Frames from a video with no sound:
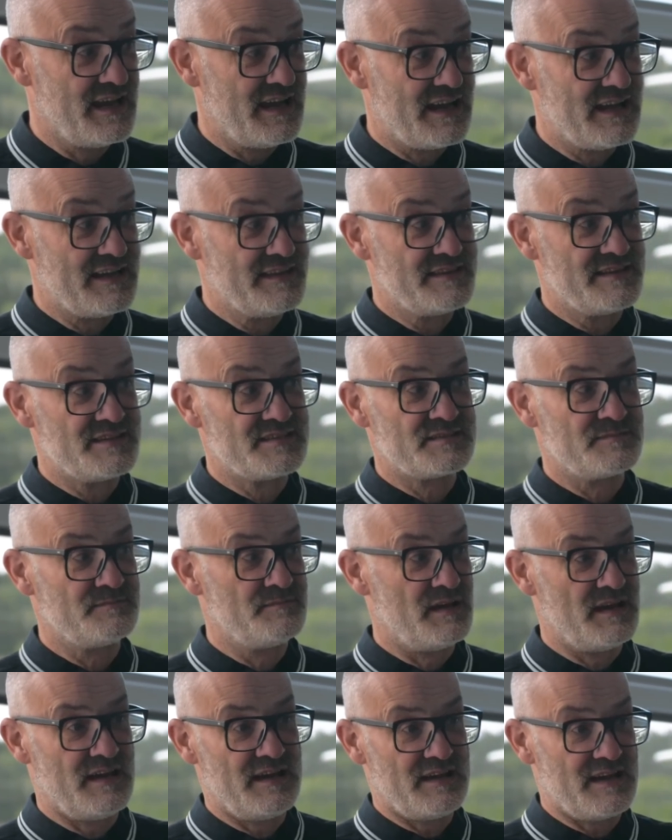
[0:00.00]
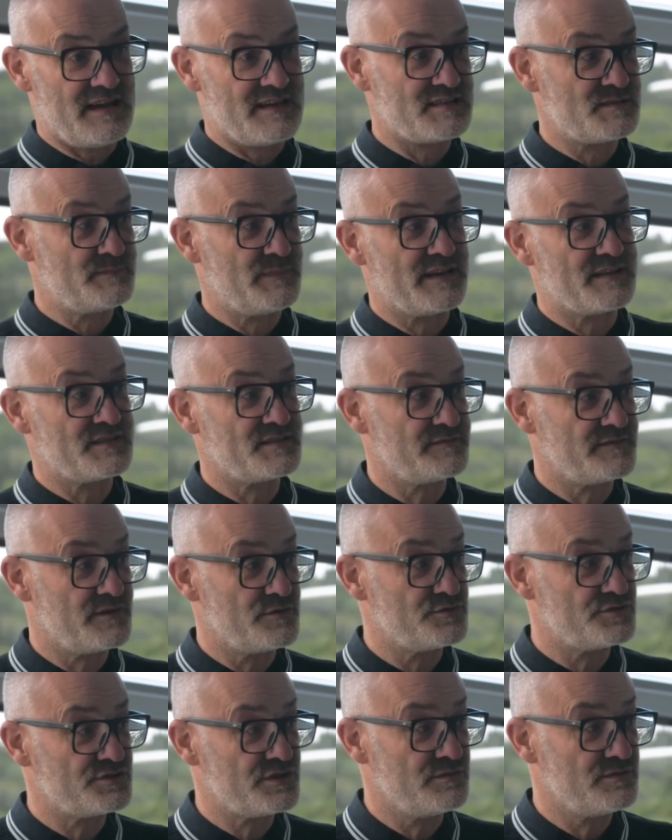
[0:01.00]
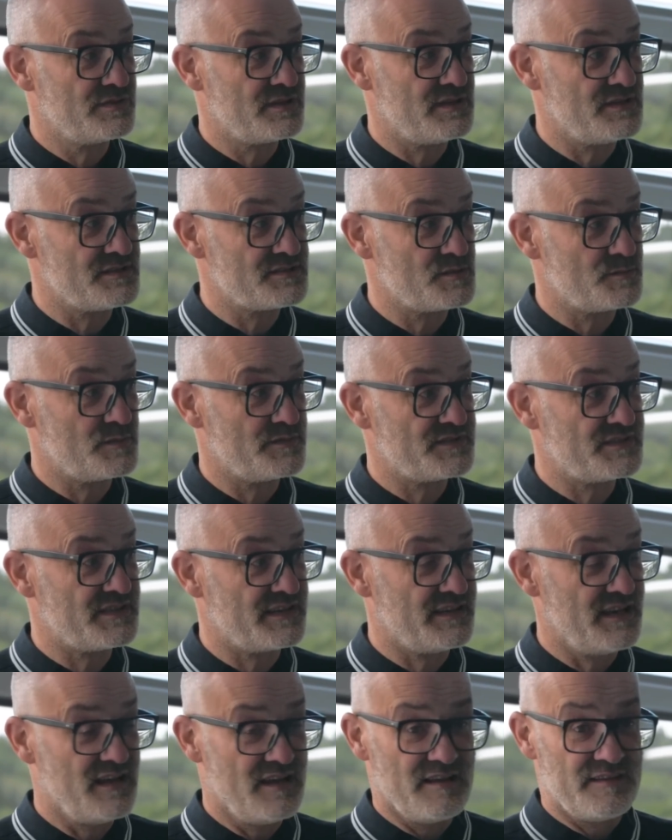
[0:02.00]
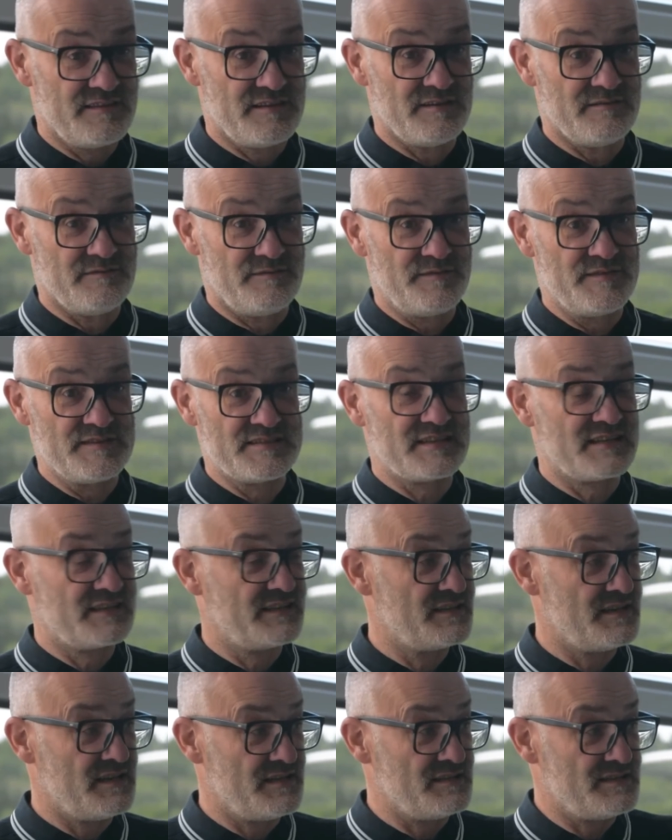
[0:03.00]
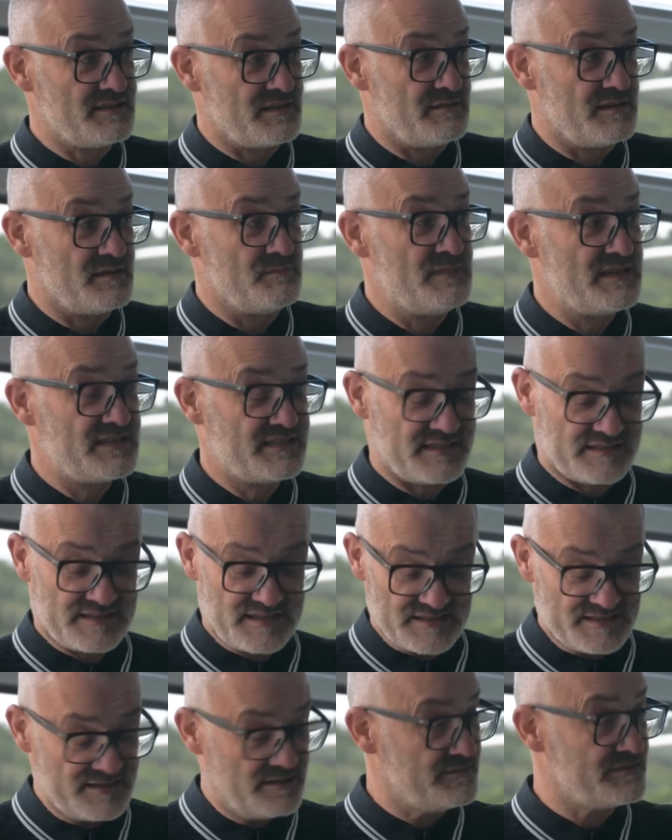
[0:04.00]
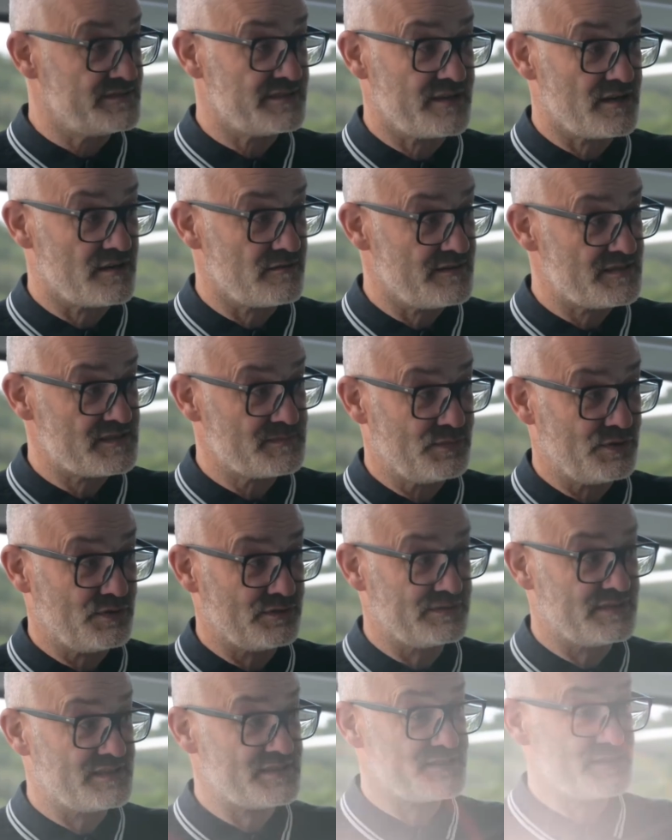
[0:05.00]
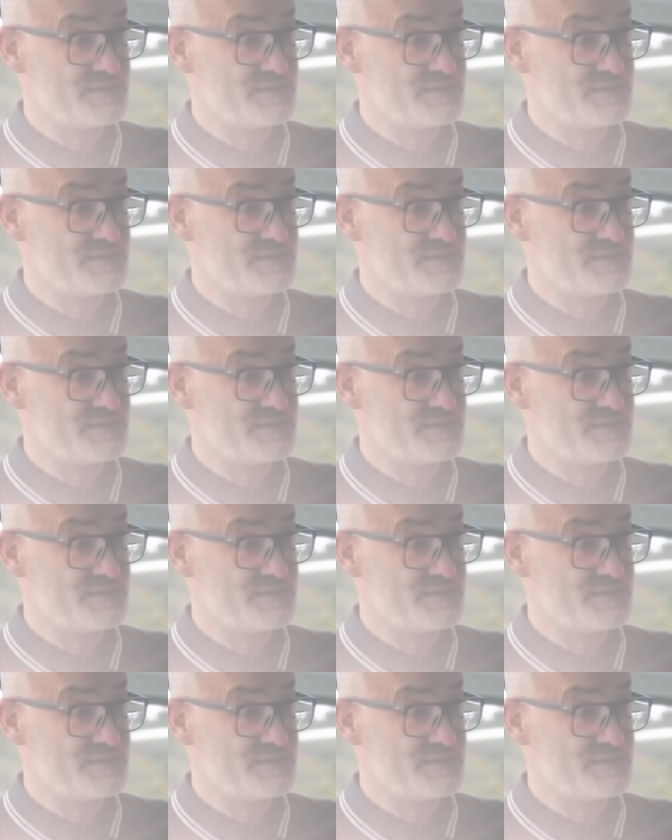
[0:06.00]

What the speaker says: and there's some aspects of those show cars that we've seen that physically are missing. There's no DRS pod, there's